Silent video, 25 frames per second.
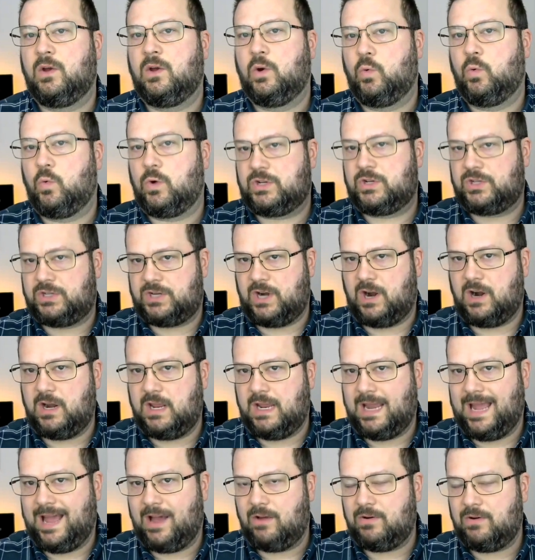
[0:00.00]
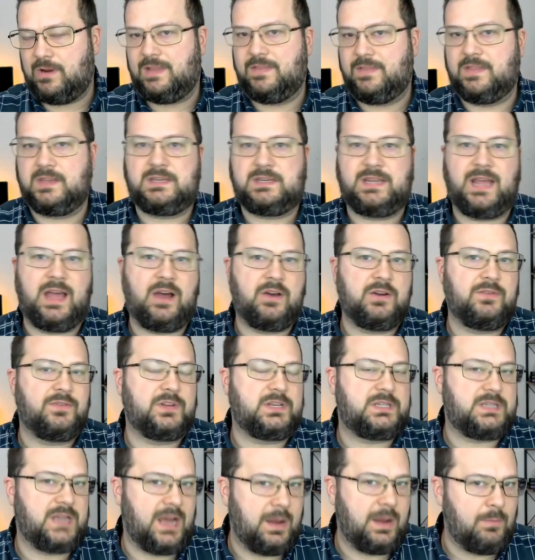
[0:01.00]
We're starting out in the town of
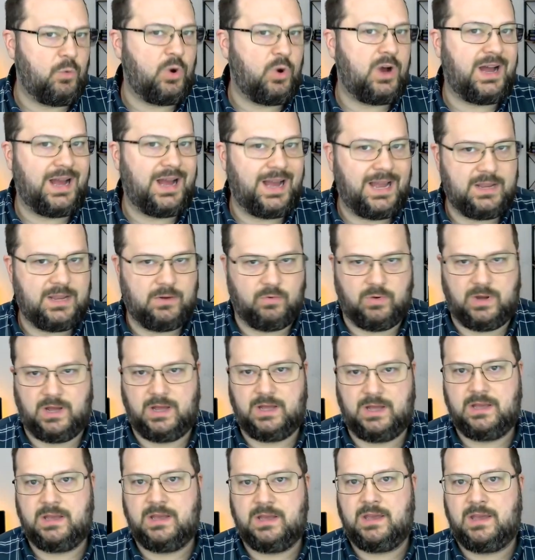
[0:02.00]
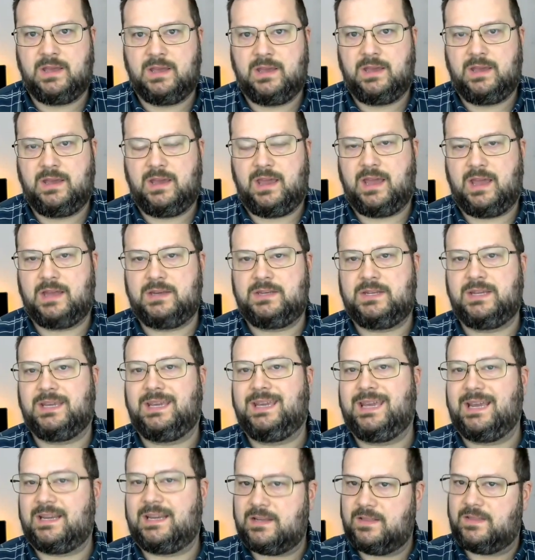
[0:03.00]
Ottumwa, Iowa, and to
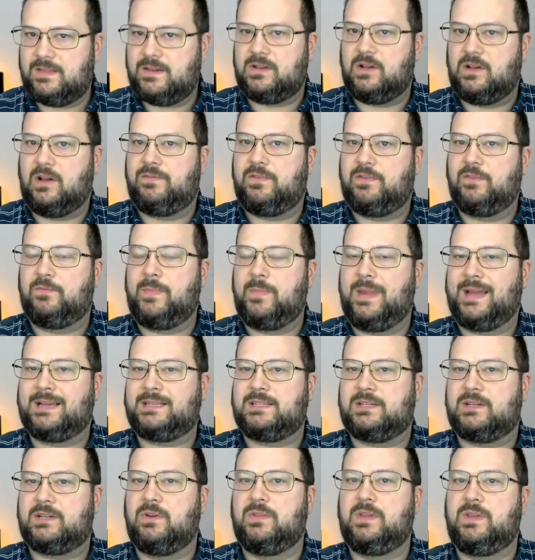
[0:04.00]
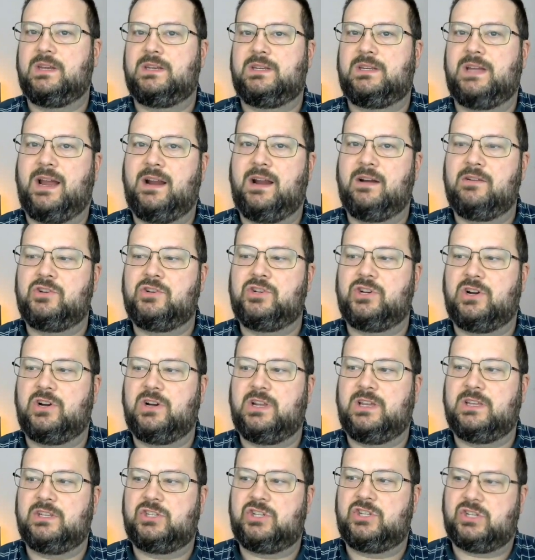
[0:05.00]
get to the Gulf of Mexico, the entire
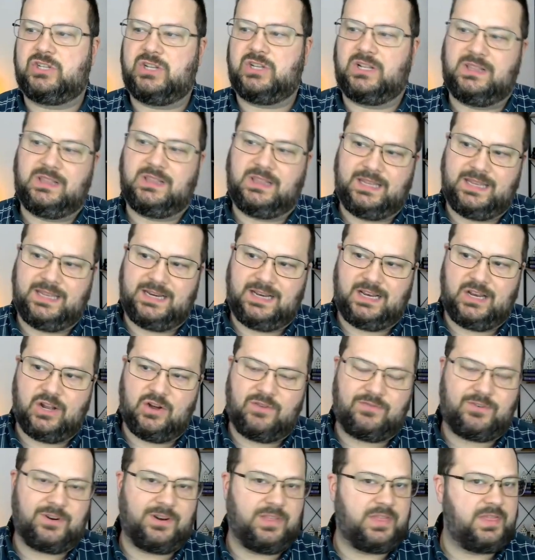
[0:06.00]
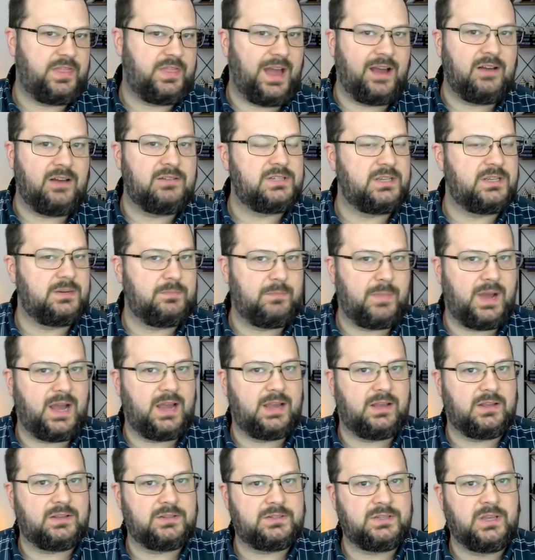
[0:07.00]
journey is just a little over 1,000
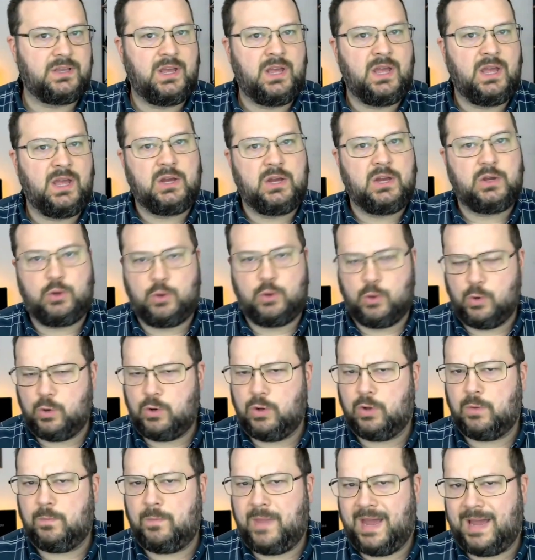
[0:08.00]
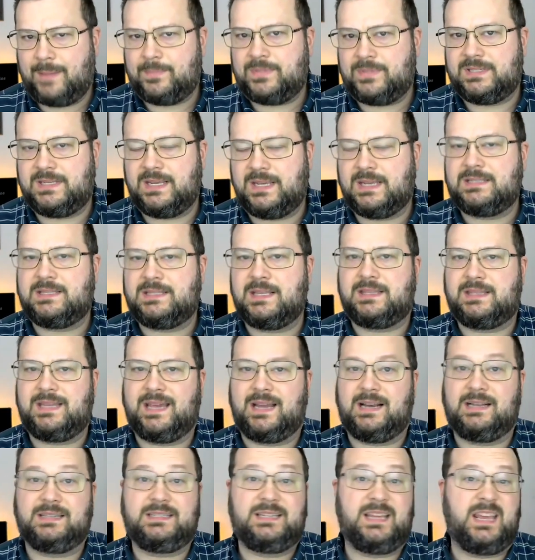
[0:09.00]
miles. Google Maps says that
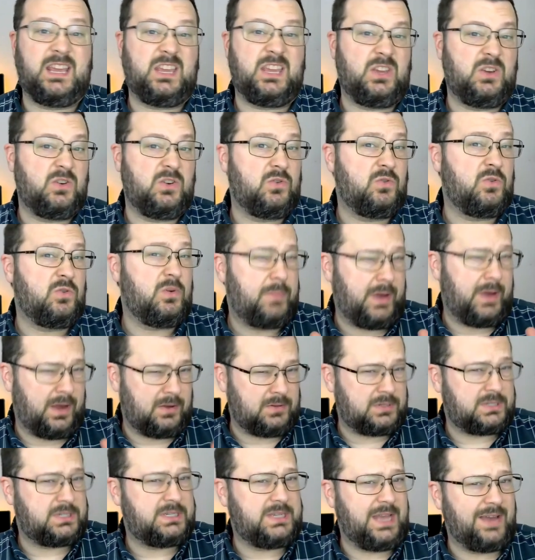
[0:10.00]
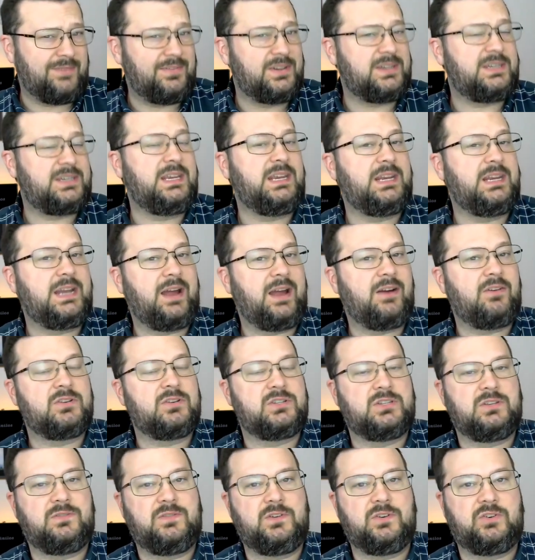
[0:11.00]
that'll take you about 17
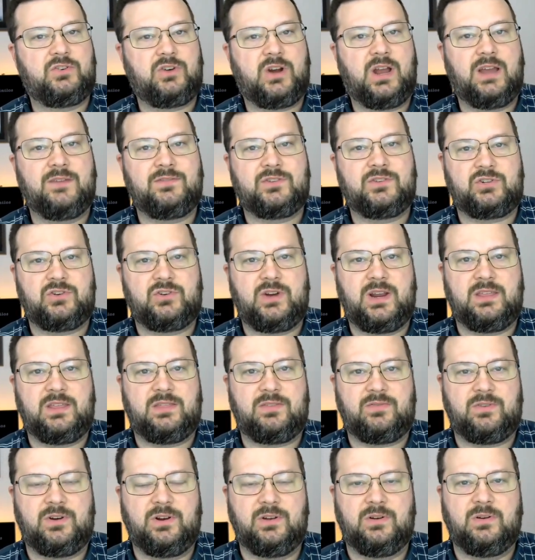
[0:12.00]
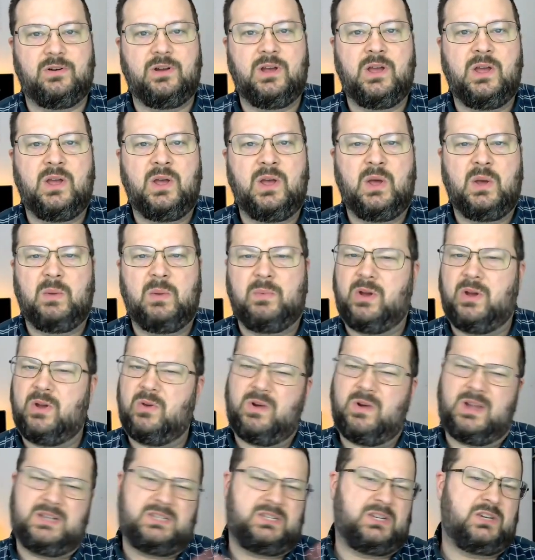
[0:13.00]
hours if you drive straight through. Well, who
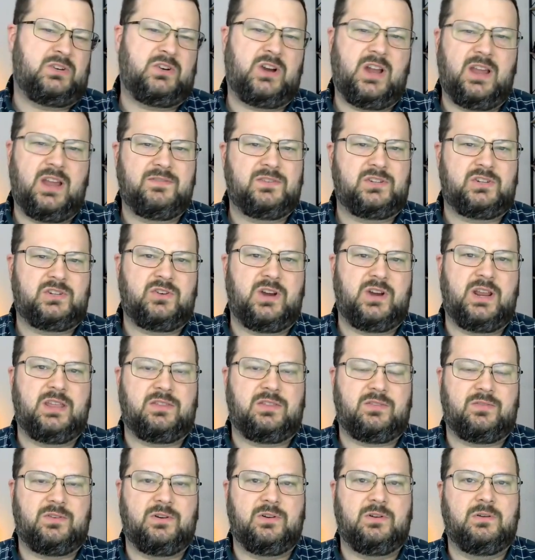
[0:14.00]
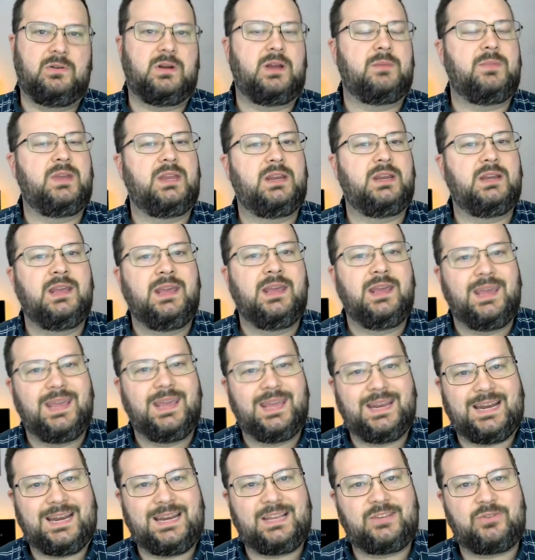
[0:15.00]
wants to drive straight through? I mean,
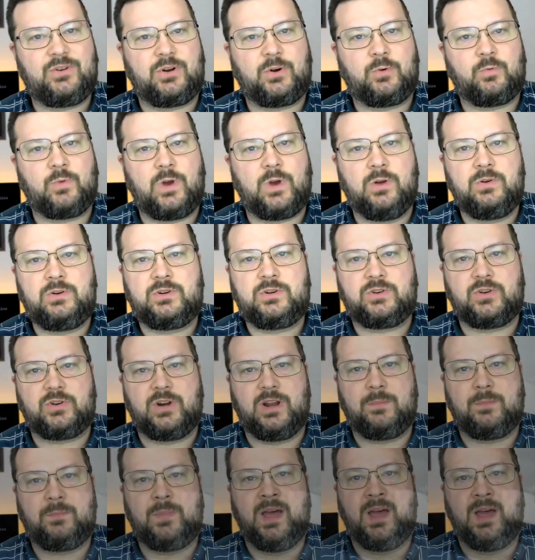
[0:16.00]
in any sort of road trip,